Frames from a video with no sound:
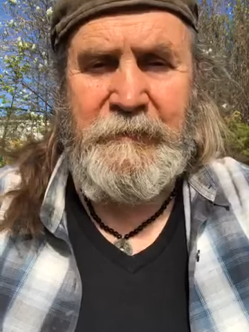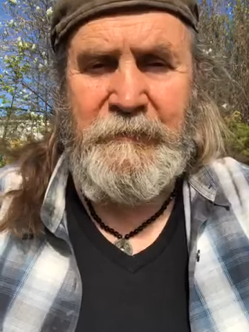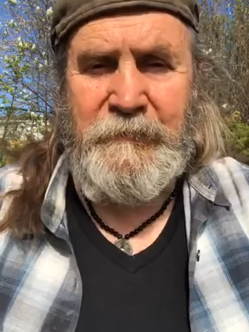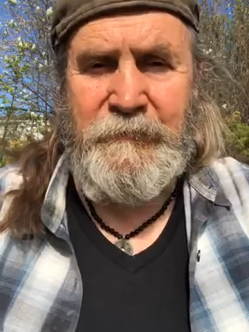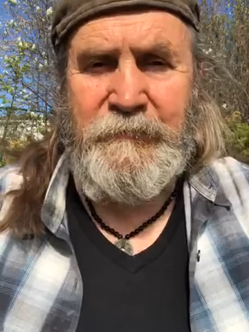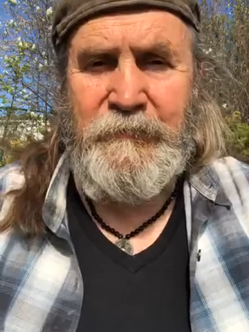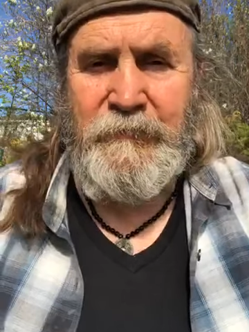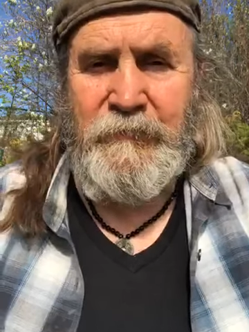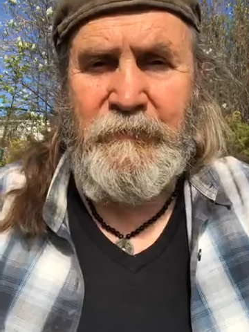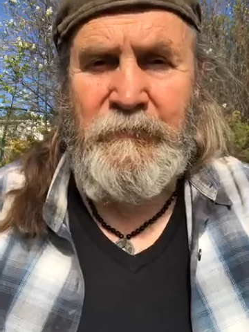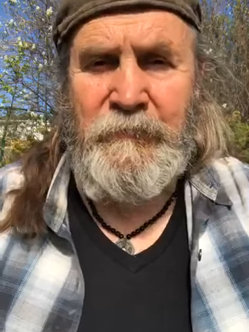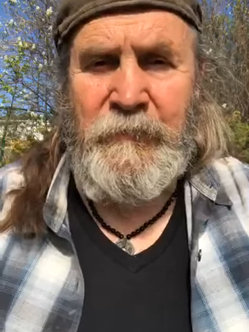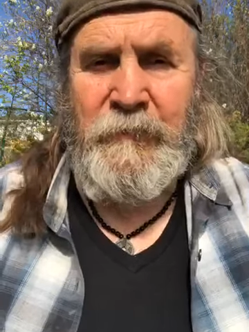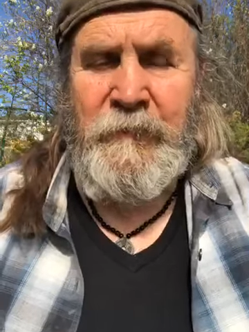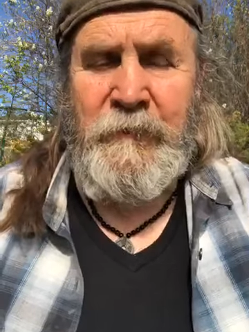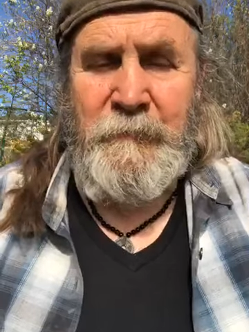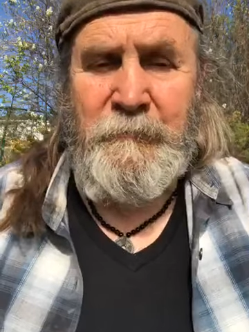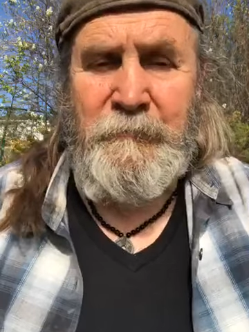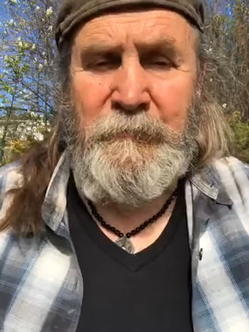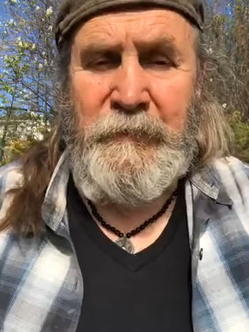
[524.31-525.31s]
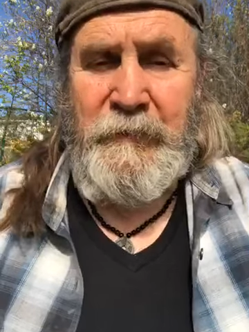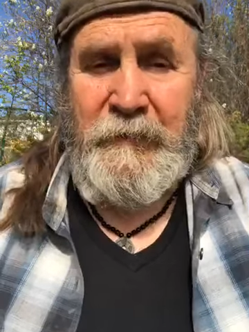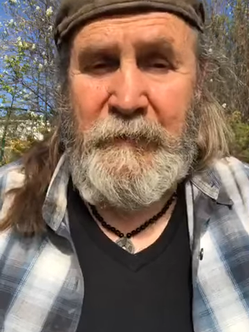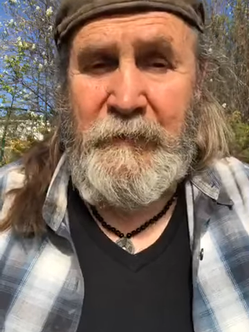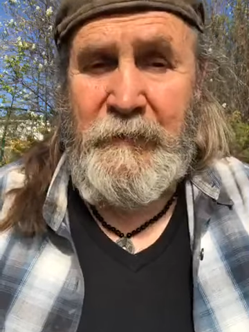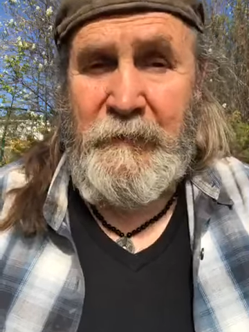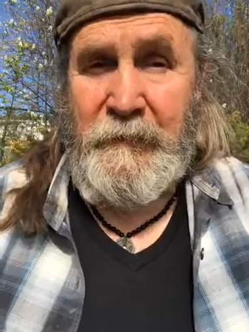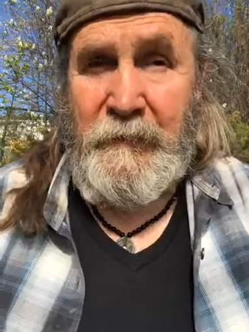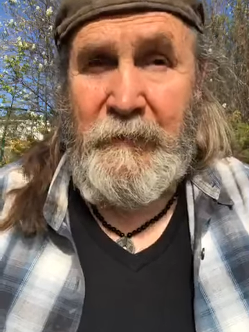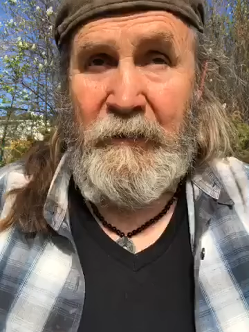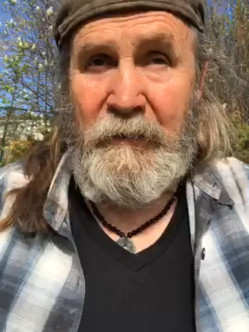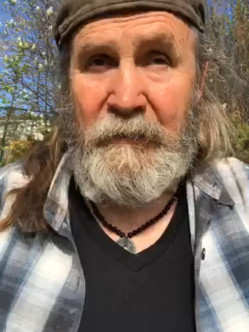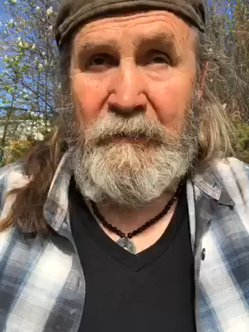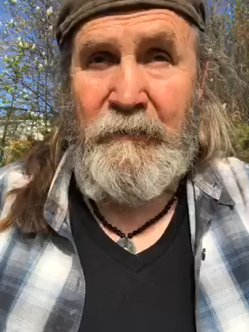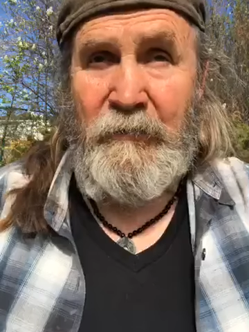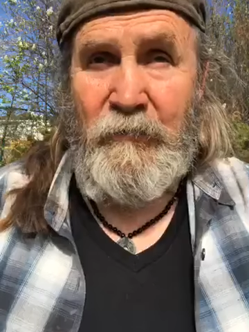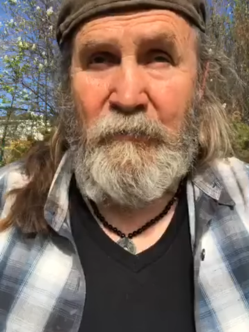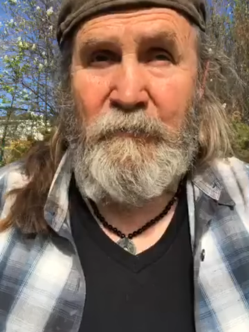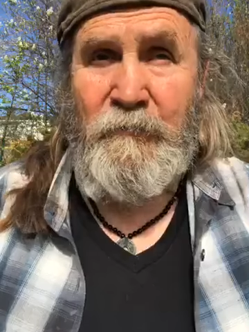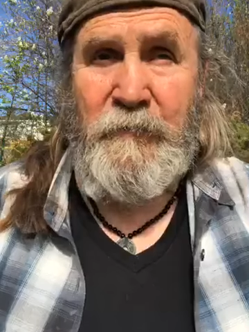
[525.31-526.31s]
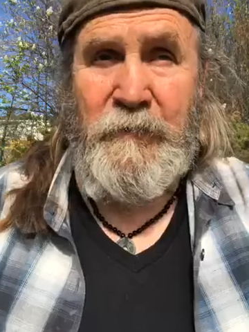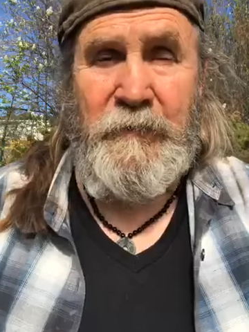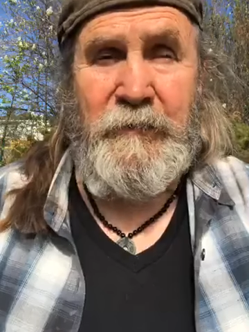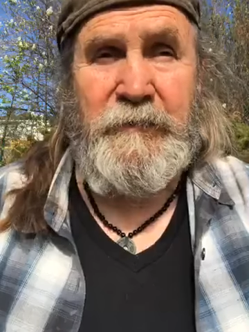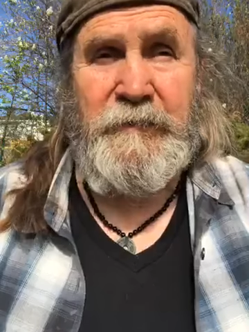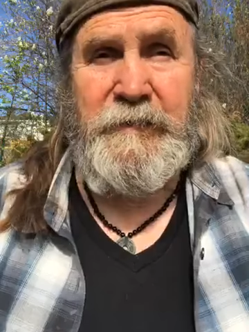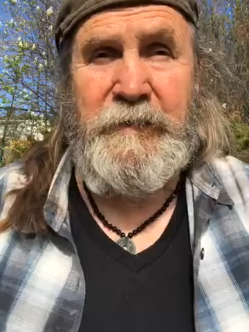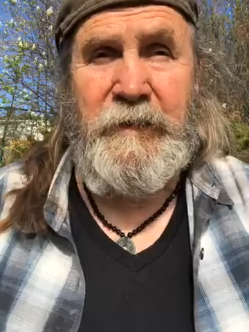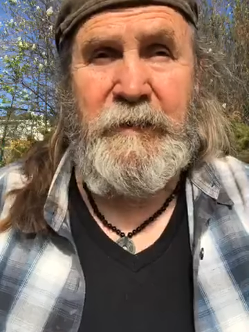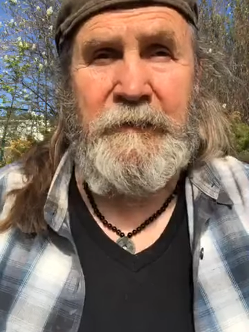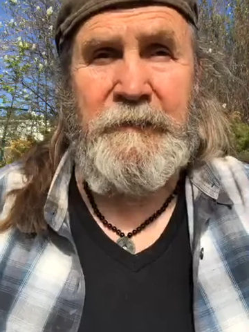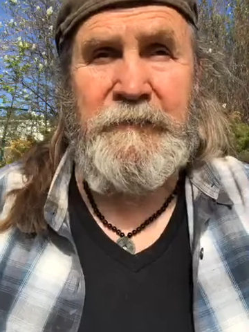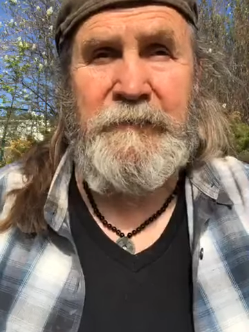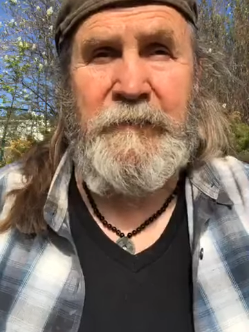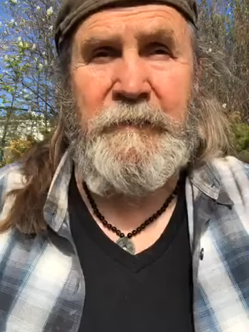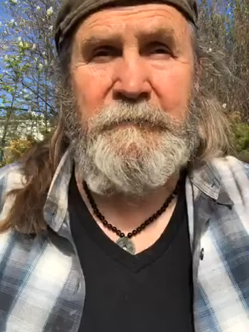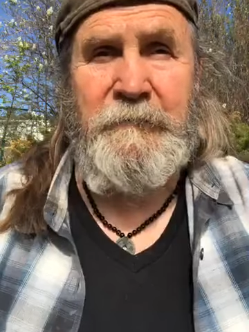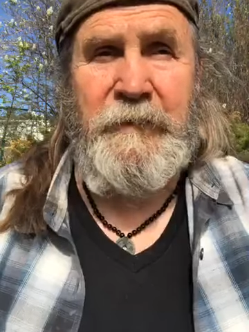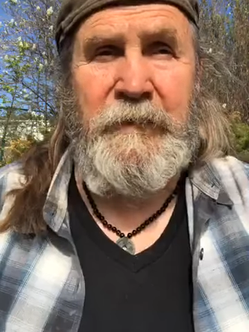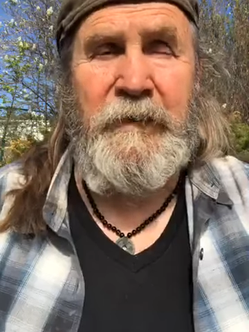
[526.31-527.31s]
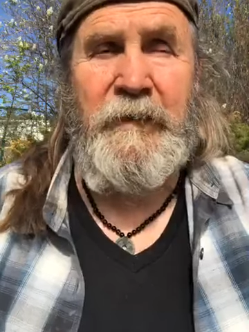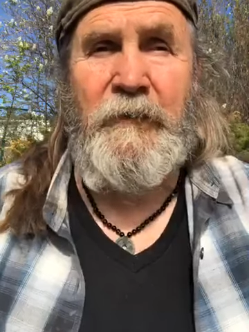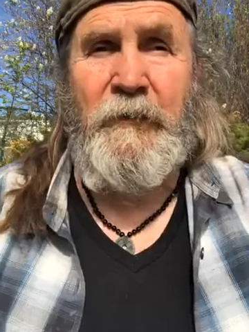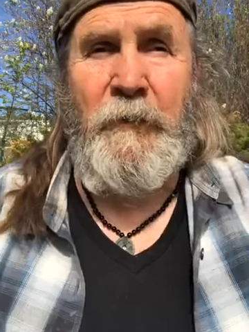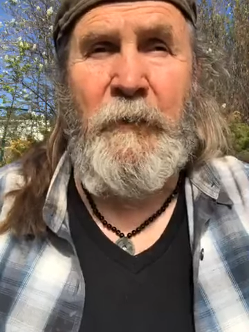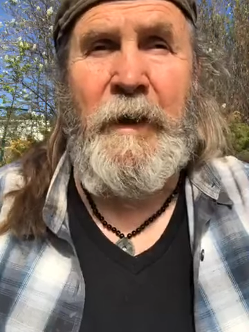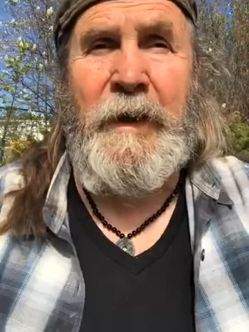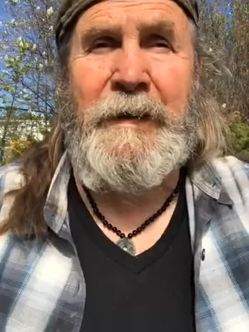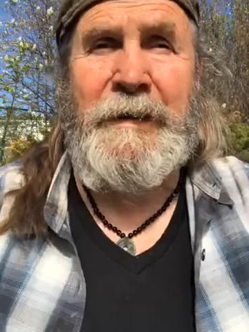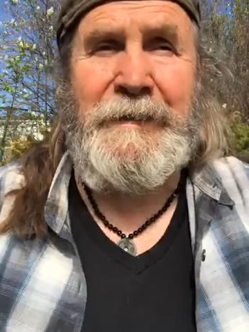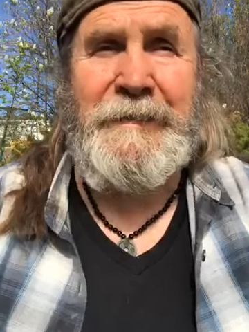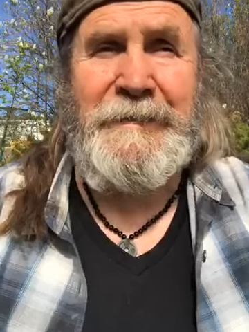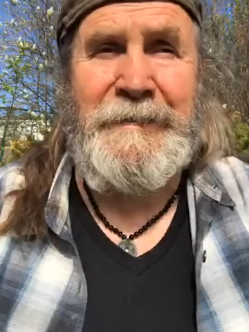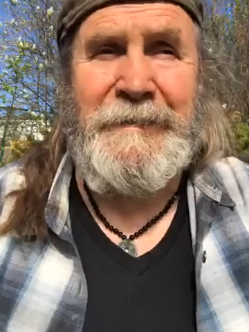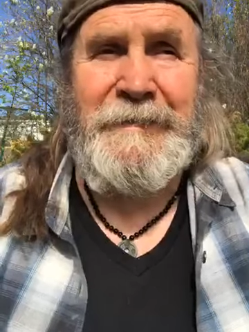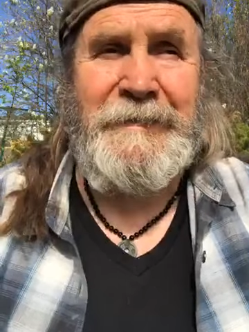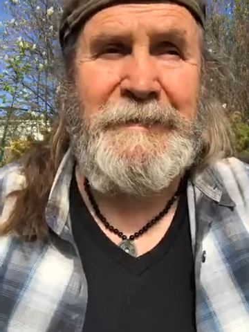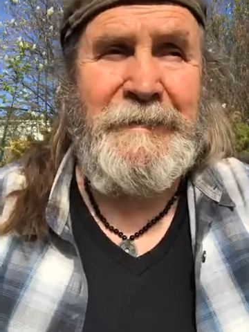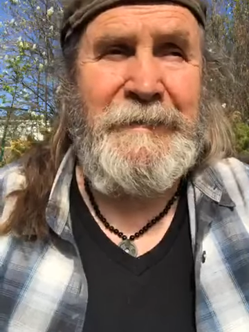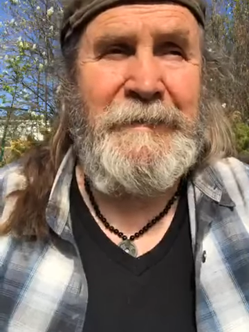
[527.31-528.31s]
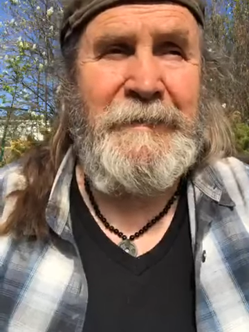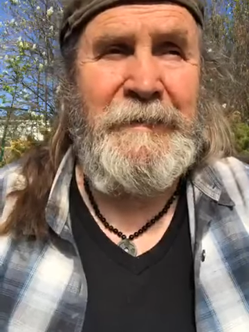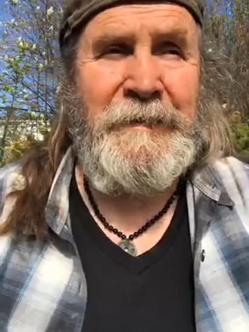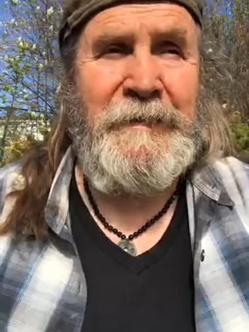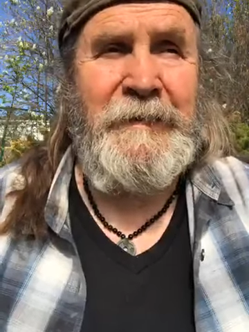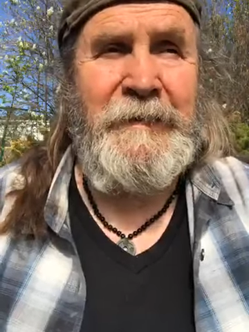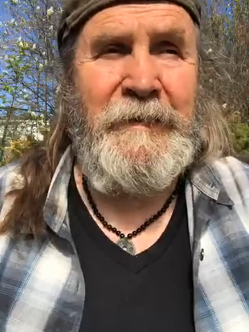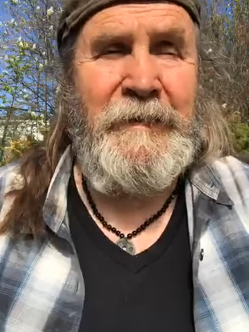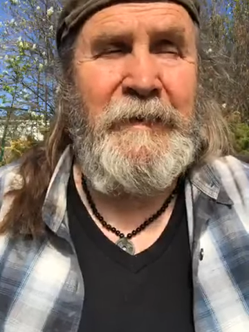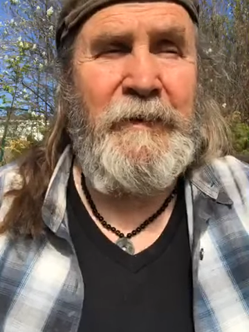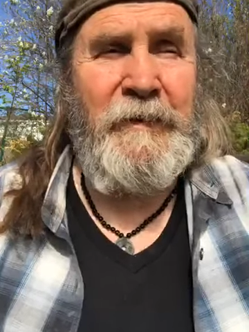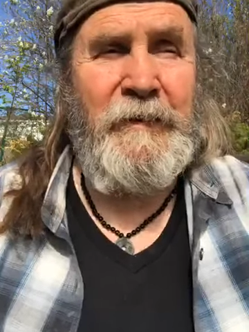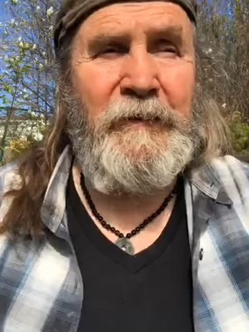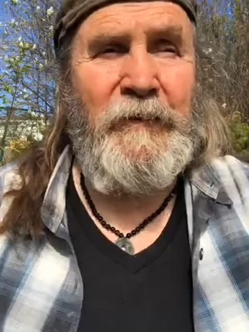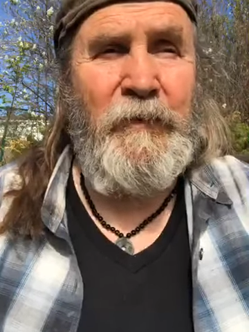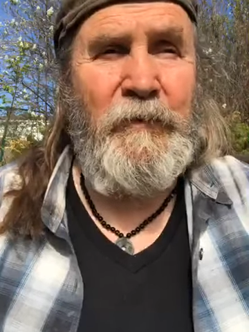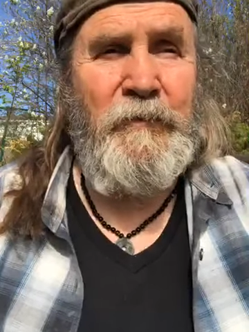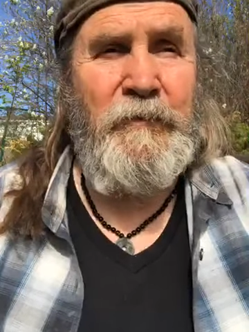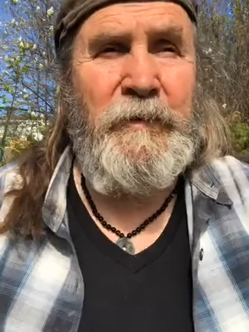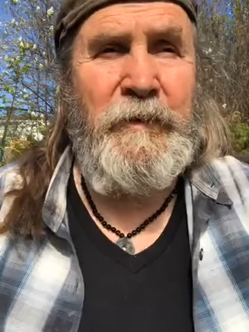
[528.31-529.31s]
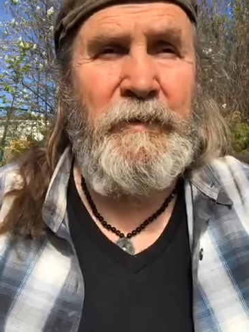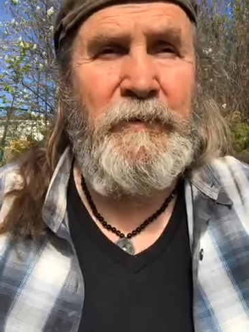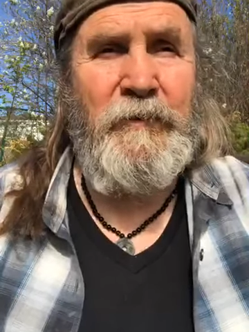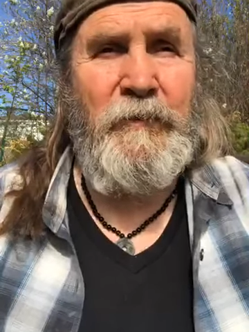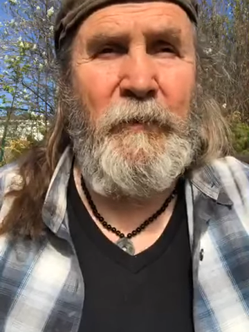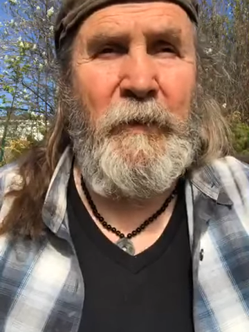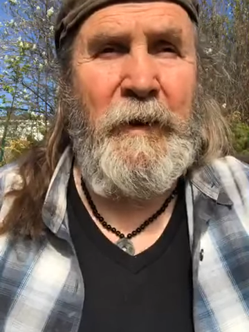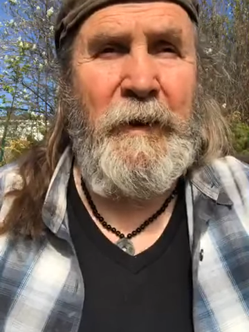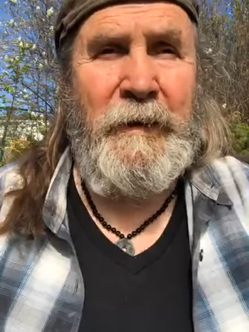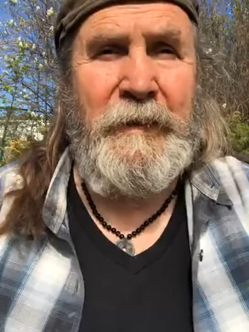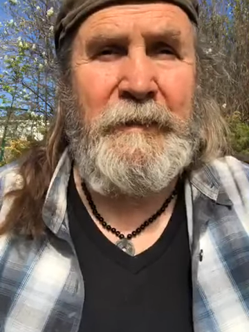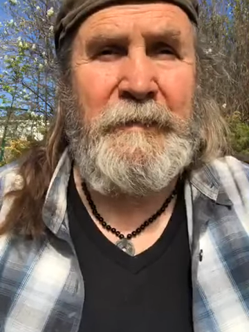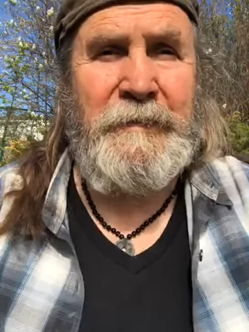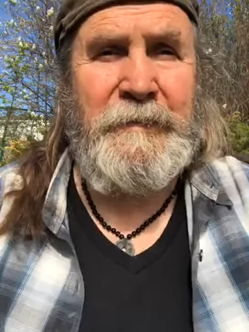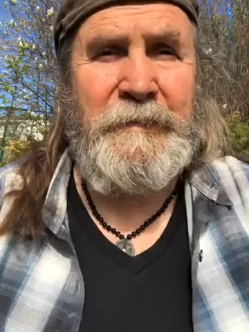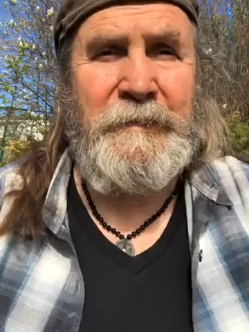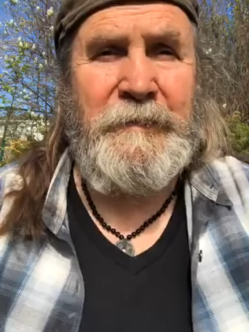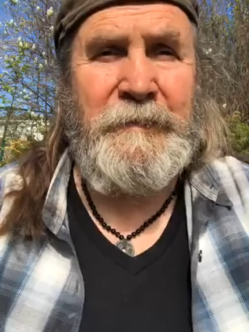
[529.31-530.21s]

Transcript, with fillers: through being alone with ourselves and being quiet, alone and quiet.